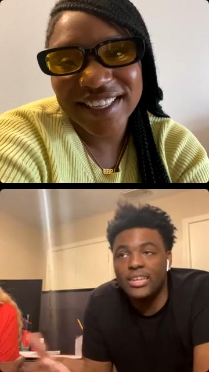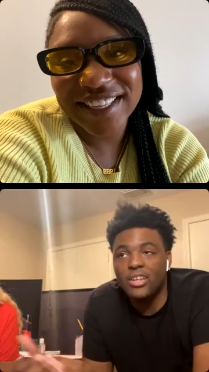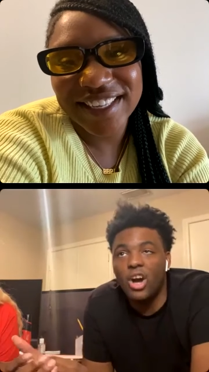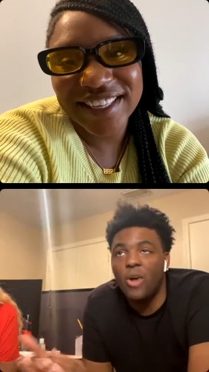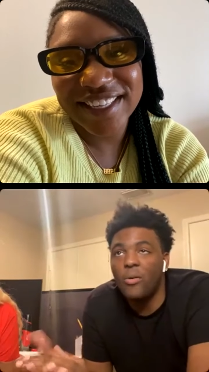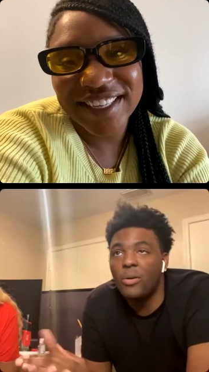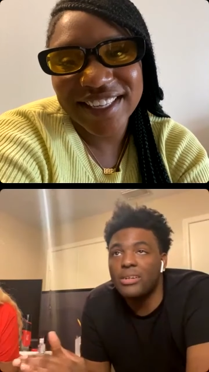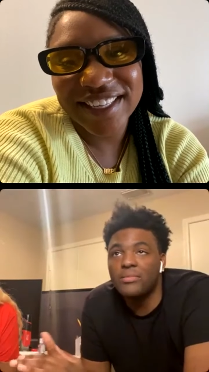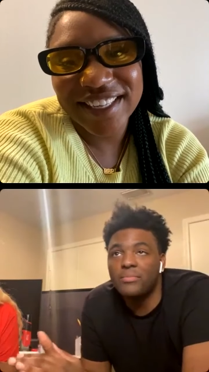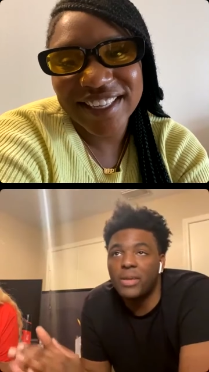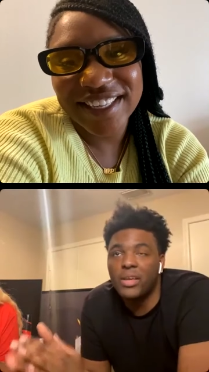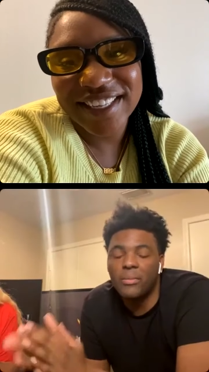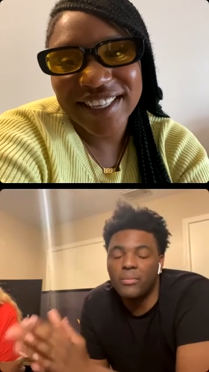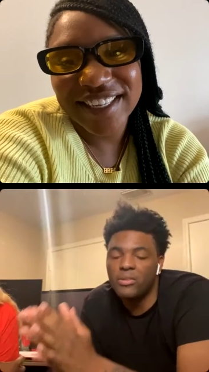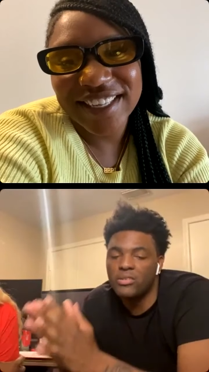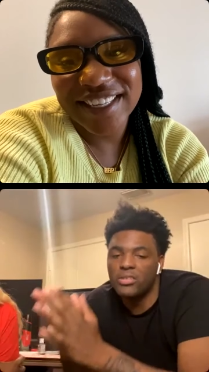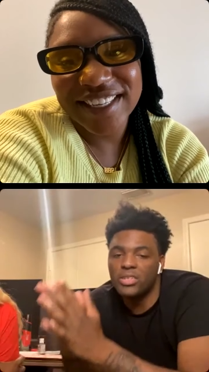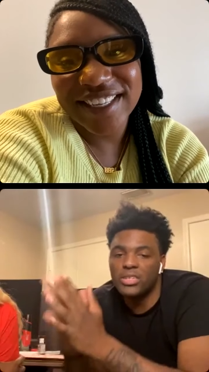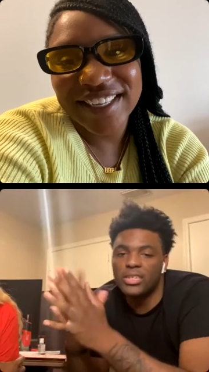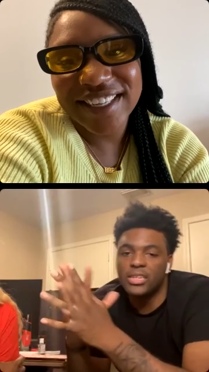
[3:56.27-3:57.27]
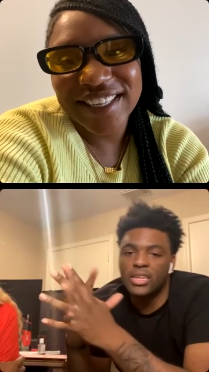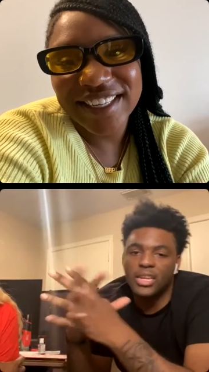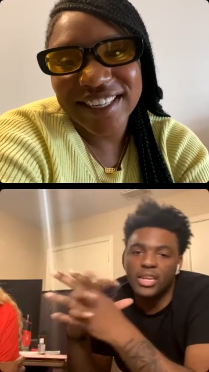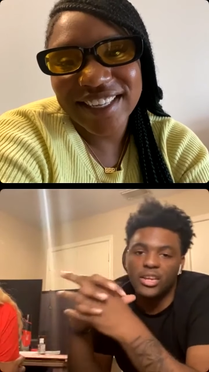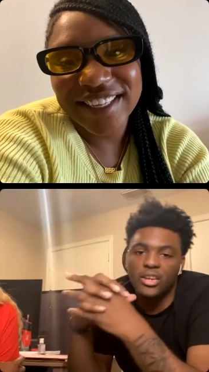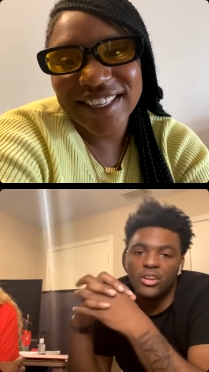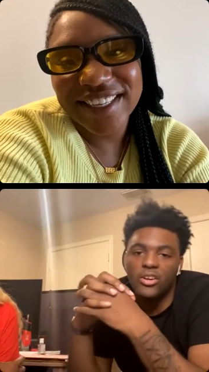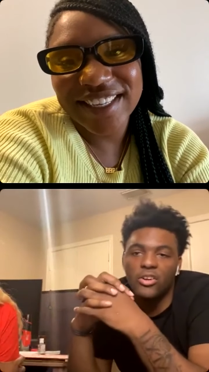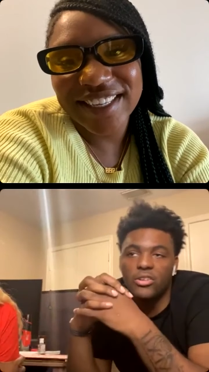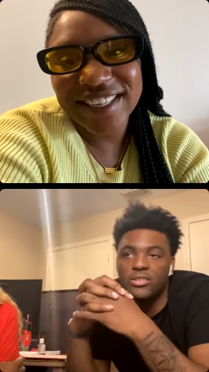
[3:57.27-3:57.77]
Speaker 1: always made music, you
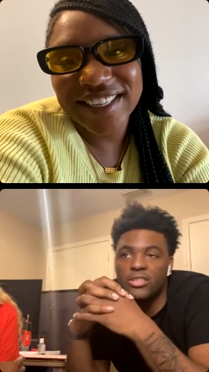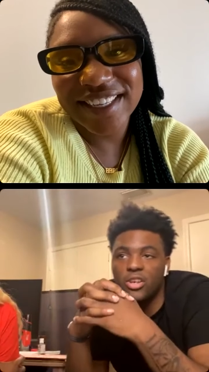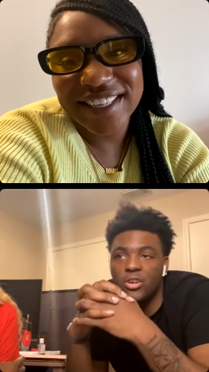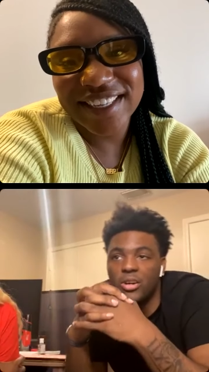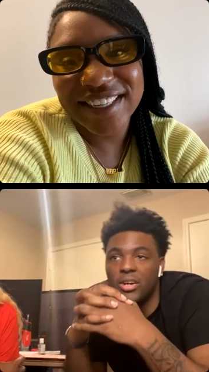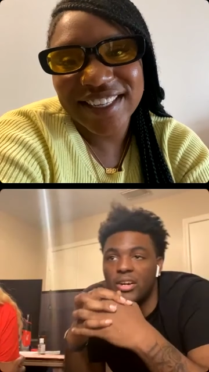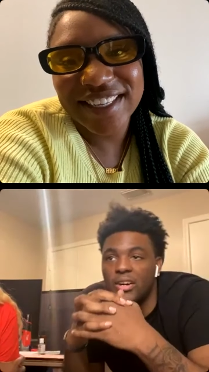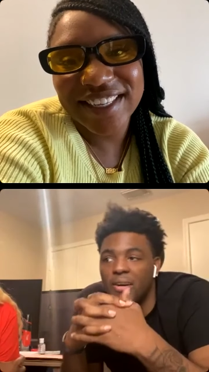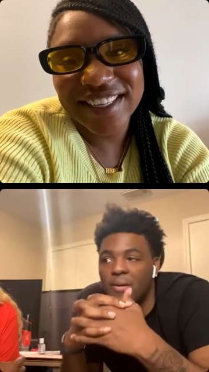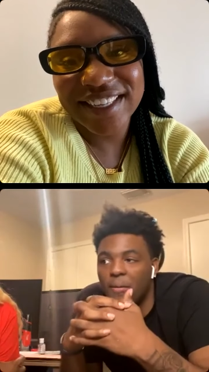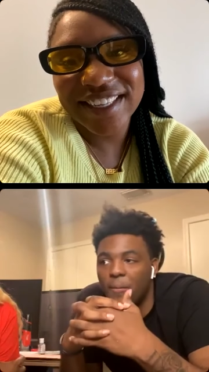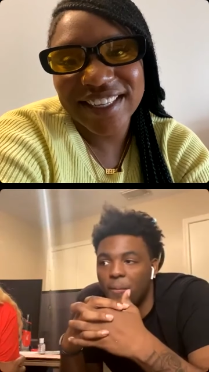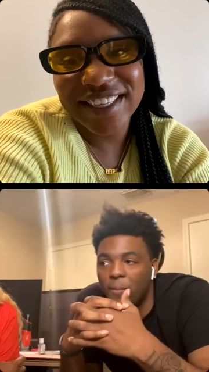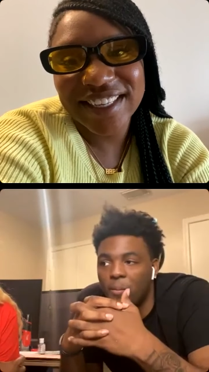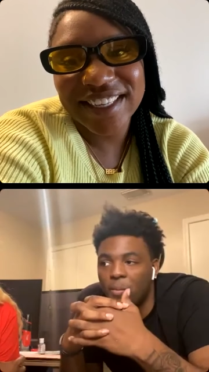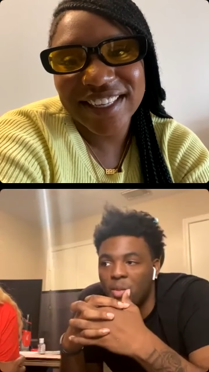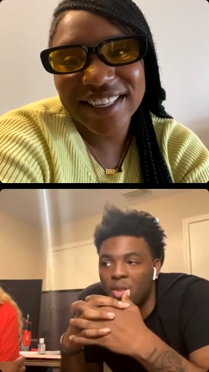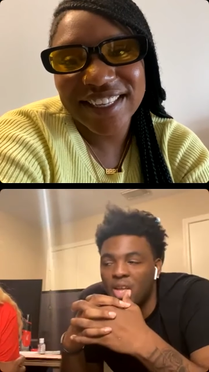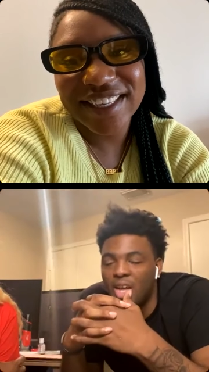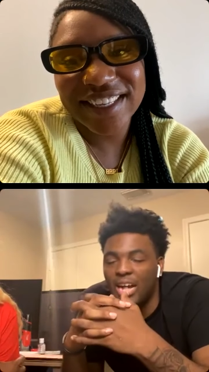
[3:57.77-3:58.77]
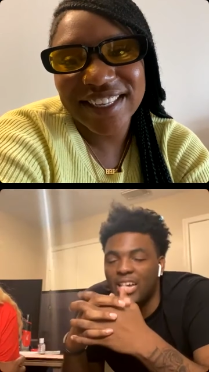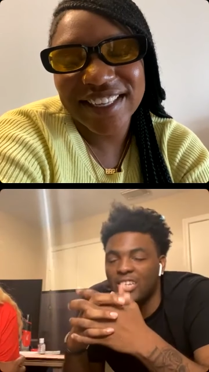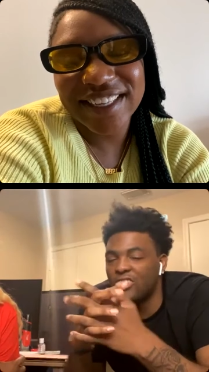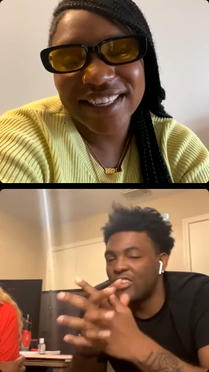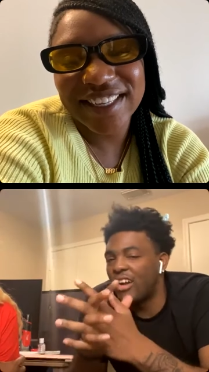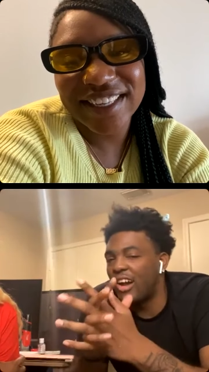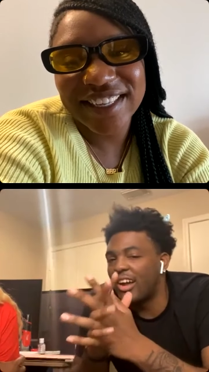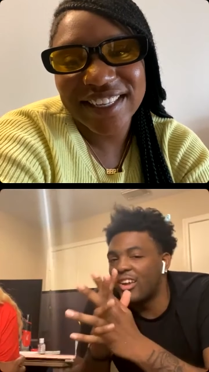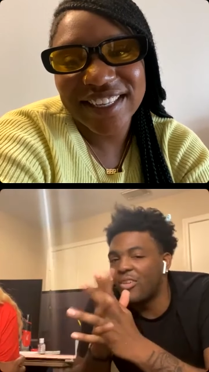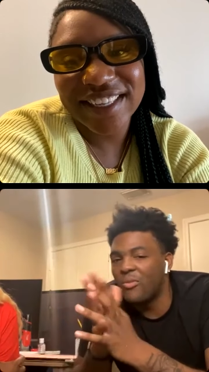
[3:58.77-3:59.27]
know. So um, I
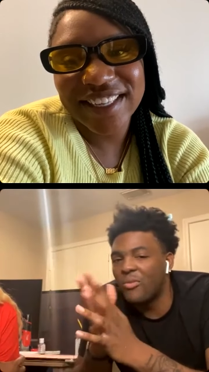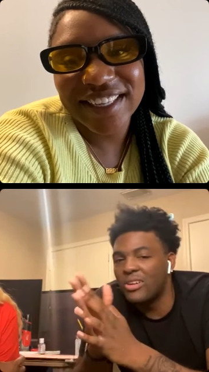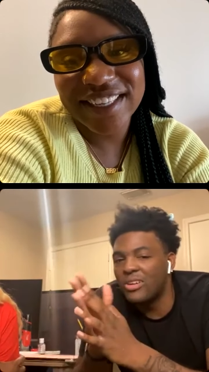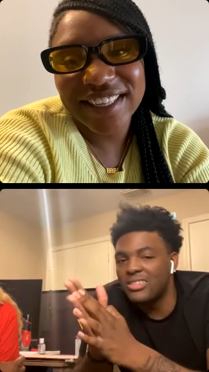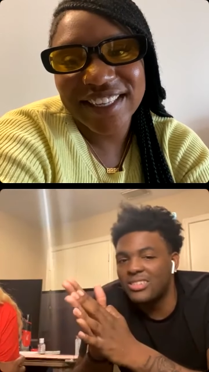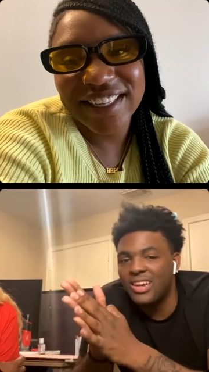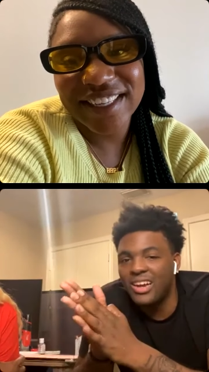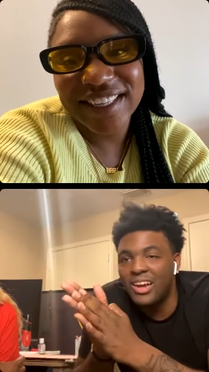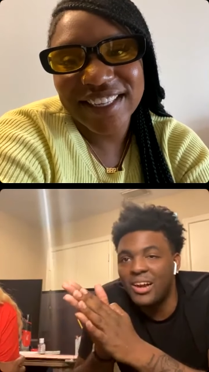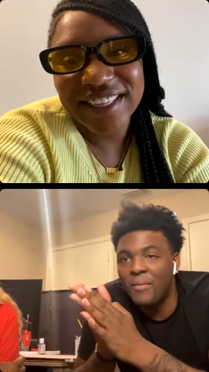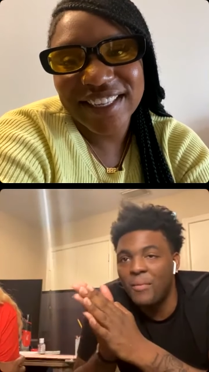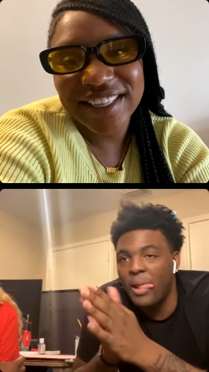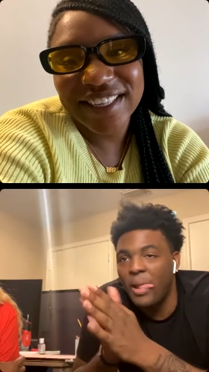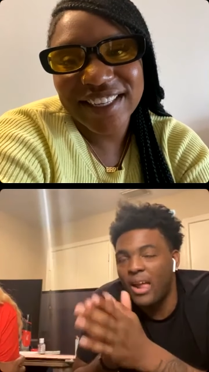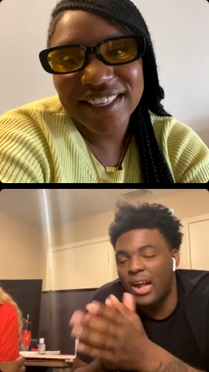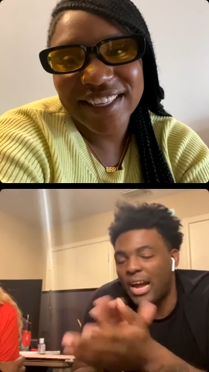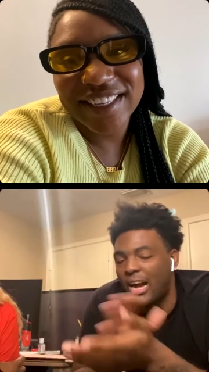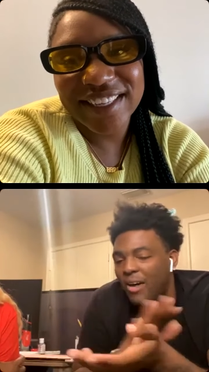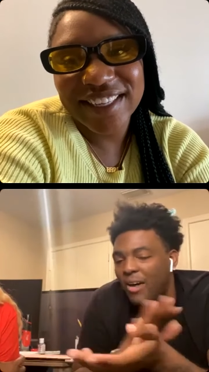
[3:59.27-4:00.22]
tried it one time. I